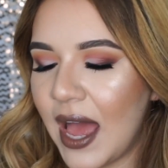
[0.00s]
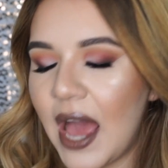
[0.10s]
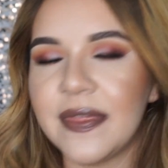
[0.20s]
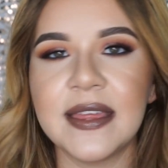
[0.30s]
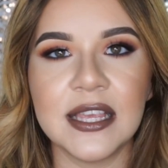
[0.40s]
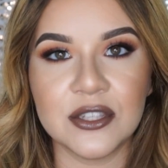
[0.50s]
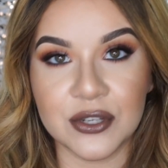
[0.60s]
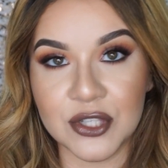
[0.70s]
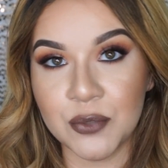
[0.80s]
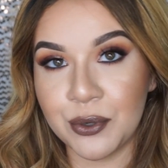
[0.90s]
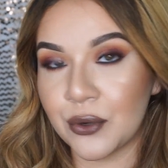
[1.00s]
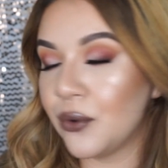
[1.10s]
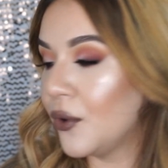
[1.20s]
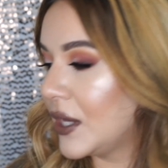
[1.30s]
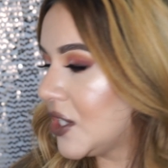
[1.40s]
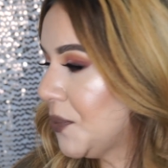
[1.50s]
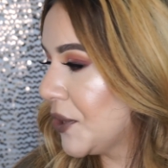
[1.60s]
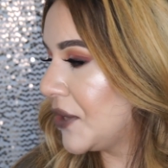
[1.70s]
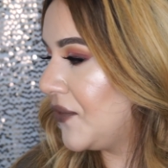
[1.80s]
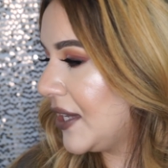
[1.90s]
I think these are super cool and super
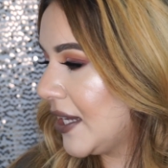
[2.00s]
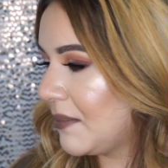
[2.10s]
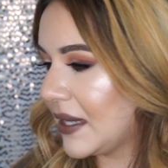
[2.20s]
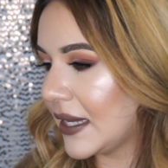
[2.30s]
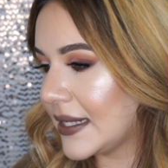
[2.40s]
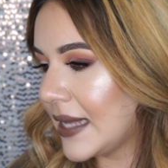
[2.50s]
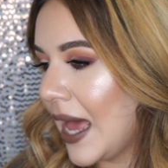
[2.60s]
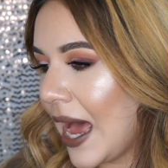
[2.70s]
convenient because